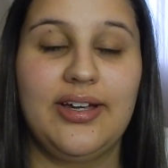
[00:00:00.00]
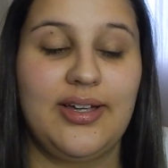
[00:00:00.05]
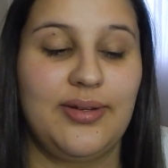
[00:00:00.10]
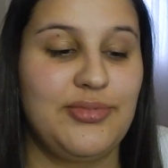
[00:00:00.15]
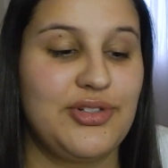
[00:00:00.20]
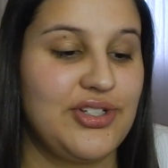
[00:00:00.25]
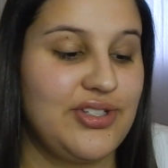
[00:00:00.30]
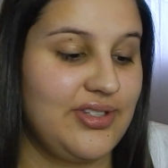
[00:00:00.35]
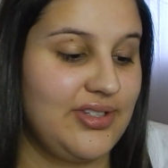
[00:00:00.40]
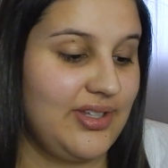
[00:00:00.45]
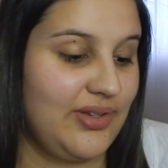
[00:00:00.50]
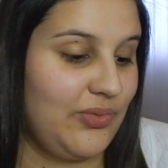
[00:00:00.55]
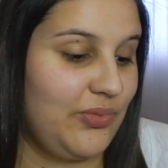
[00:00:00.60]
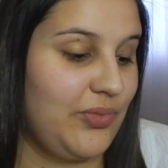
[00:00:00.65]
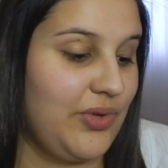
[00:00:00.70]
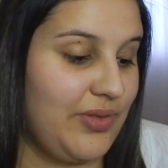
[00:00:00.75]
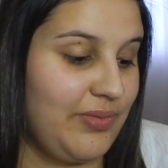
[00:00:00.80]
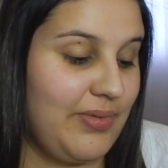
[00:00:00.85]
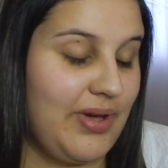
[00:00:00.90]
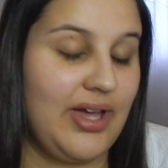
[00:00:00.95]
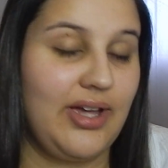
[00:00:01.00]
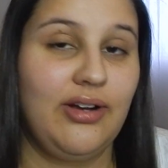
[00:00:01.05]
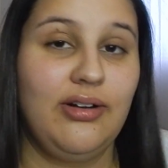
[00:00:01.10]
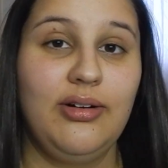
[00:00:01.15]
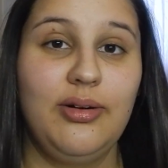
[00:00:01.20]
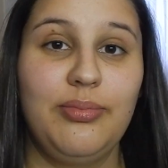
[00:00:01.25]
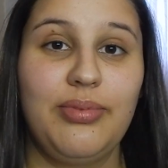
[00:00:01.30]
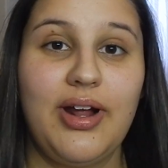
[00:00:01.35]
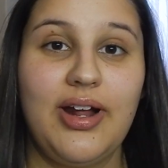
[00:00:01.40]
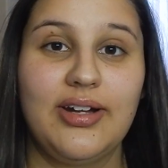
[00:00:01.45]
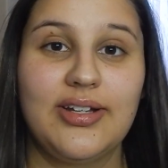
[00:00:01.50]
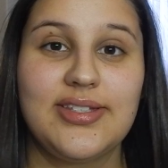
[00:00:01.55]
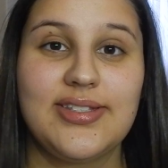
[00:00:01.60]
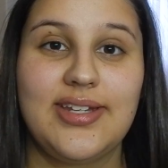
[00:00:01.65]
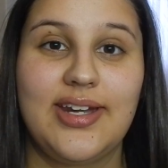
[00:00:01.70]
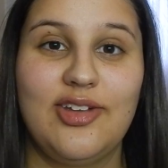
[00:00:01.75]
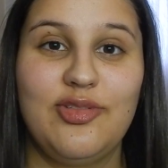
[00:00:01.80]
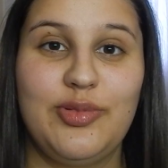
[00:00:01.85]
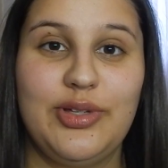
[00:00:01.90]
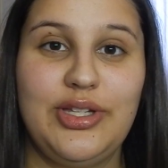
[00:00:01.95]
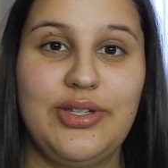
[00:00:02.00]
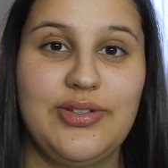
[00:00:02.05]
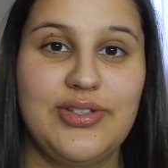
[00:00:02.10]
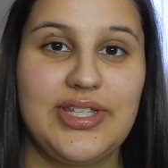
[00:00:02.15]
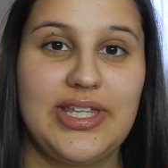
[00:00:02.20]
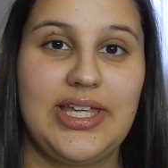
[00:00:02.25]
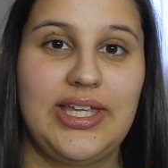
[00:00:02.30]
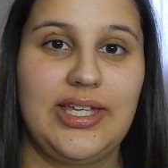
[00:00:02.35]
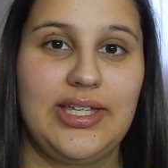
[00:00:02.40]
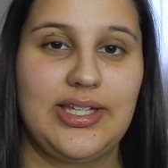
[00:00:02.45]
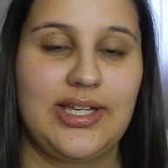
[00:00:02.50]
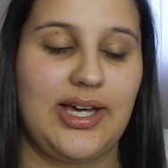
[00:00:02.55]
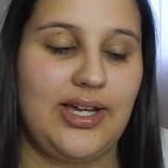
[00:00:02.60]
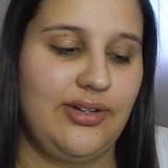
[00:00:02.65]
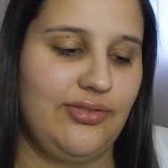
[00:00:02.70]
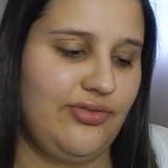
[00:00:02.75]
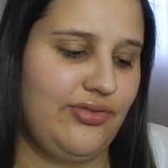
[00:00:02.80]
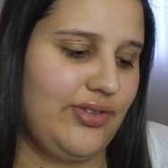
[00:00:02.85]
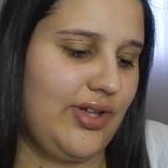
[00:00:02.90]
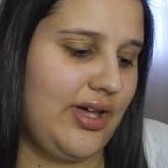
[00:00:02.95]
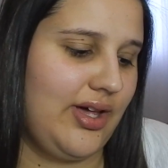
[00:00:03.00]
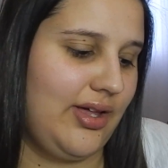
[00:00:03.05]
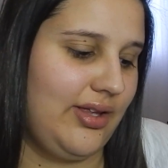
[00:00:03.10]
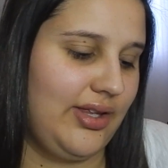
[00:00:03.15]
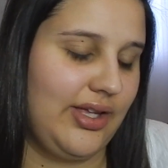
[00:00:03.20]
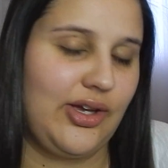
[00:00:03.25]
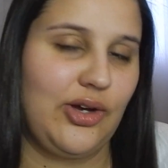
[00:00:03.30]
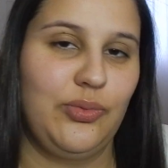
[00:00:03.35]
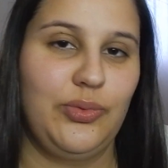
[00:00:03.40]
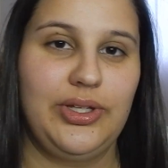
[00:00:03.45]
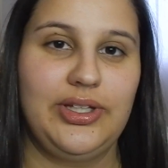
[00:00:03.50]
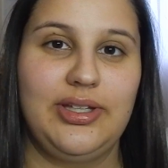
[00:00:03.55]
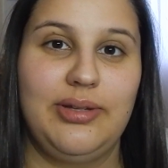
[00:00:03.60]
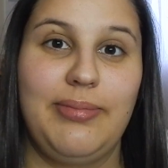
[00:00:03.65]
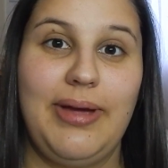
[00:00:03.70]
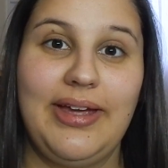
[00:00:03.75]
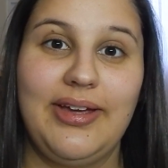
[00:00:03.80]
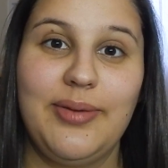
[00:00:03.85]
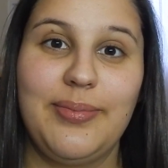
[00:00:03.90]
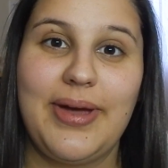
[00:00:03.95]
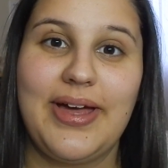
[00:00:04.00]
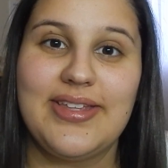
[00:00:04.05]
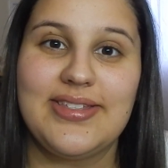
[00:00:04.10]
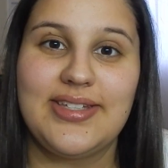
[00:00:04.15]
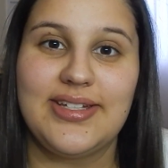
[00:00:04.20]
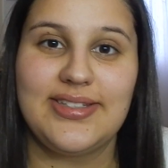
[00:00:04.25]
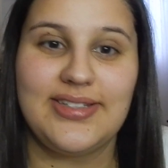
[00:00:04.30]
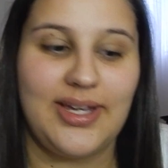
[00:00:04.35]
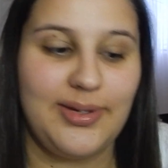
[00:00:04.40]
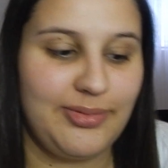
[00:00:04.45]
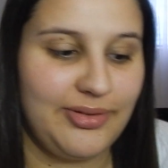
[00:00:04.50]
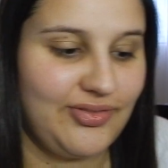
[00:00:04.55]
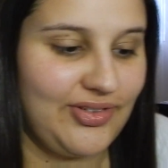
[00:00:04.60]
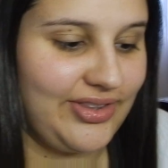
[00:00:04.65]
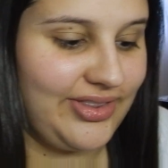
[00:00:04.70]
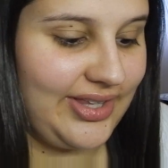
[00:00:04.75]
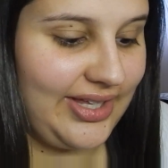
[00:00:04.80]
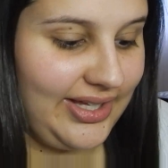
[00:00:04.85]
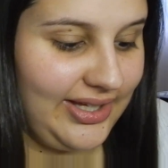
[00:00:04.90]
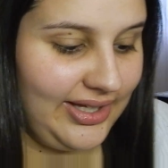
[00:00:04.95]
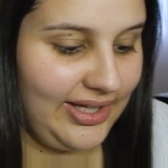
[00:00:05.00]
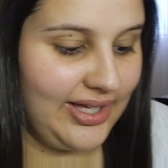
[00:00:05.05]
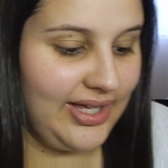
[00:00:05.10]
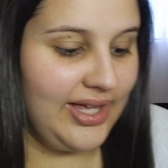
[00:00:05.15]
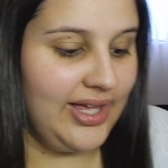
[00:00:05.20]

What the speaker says: just with my current products that I've been using, kind of like a weekly makeup basket type of a thing.